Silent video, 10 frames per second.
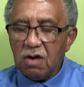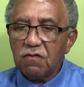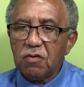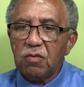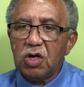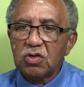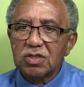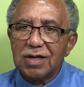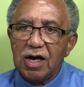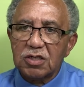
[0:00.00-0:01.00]
From Luke's
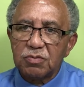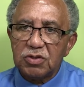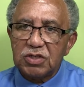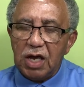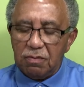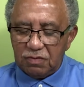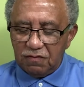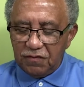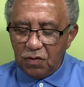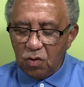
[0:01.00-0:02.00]
Gospel,
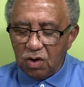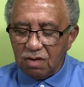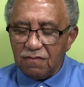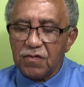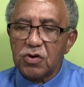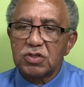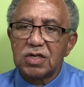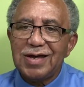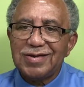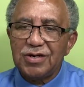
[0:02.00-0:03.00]
chapter 4, verse
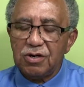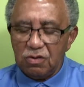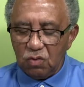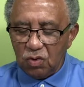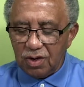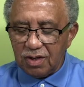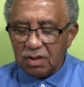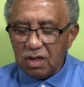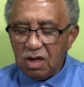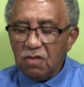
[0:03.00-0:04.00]
31.
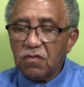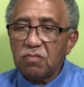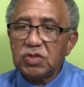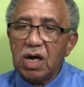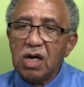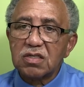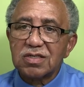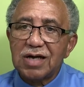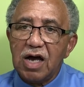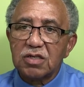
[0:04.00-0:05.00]
From John's
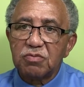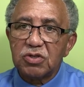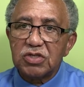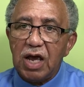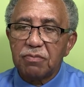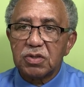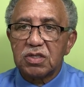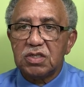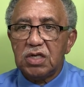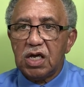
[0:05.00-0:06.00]
Gospel, chapter
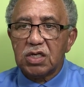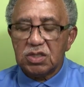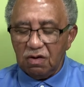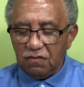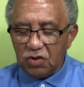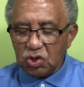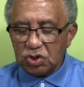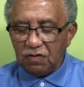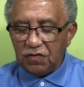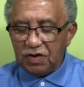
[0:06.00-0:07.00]
6,
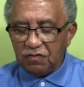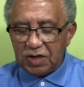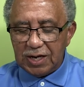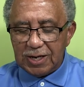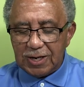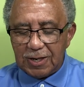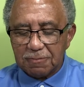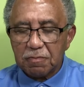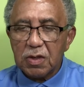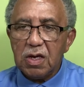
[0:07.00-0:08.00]
verse 59.
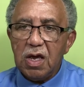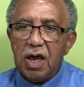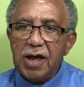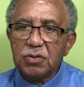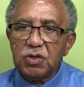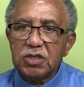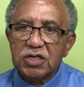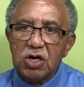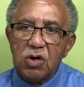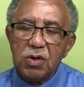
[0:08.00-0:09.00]
As we
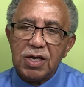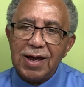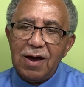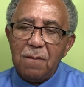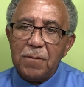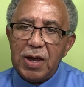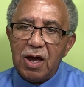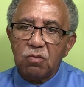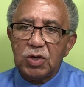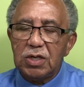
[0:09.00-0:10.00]
showed in our
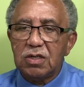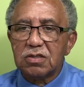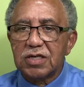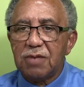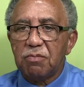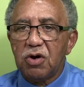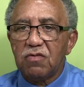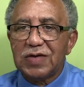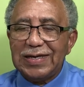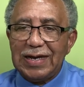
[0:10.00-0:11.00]
map, we looked at
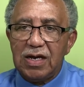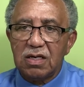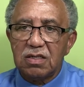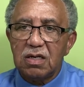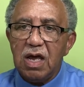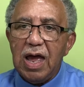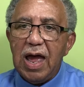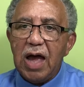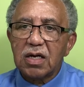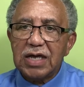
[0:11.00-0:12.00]
both Canaan,
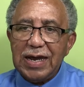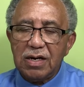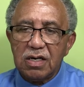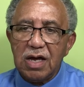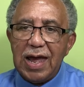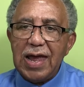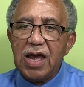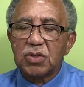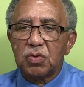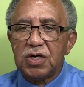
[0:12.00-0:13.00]
Cana
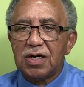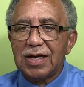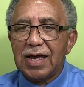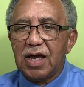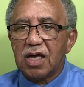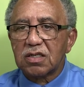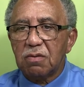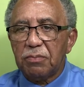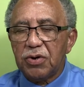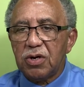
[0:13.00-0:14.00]
as well as
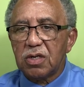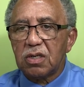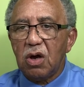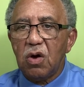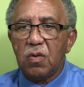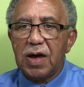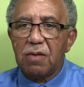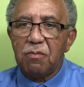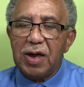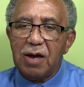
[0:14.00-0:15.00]
Capernaum on
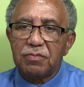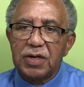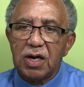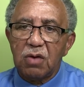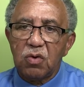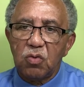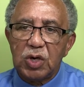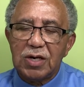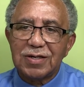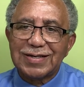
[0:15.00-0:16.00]
our map there when
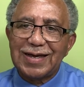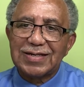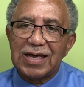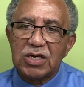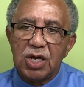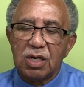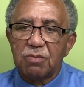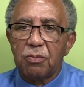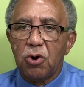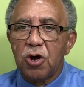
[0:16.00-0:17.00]
we looked at that yellow
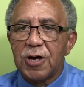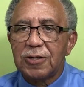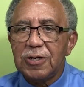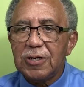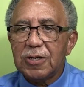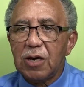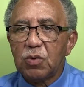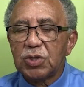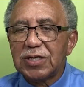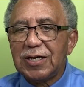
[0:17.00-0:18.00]
part that
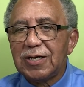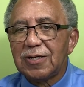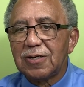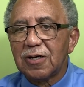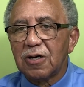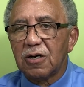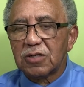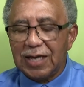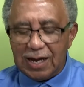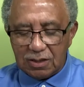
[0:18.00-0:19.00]
was in uh,
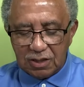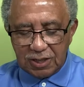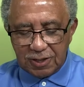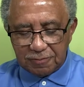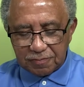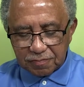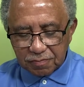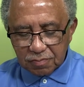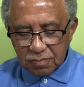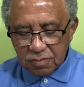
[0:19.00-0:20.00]
Galilee.
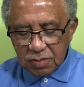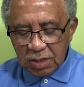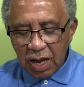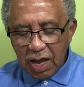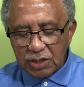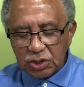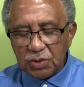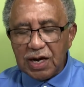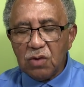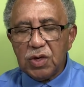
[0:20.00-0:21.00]
And so
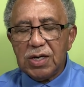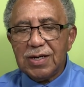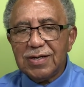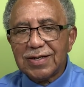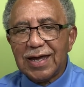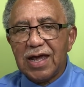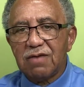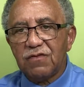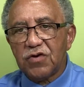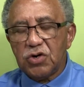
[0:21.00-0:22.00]
now we look
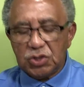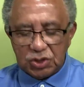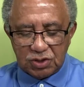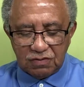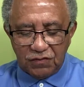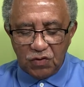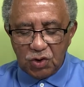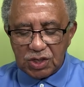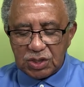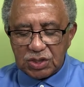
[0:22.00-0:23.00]
at verses
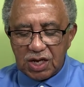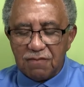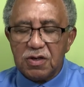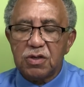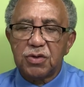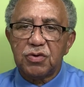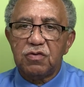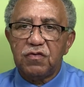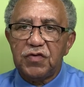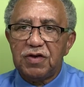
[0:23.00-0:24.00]
47
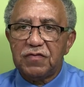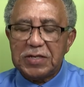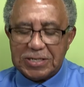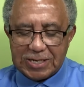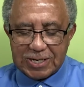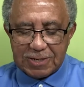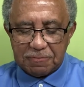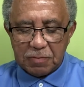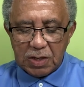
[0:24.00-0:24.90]
through 58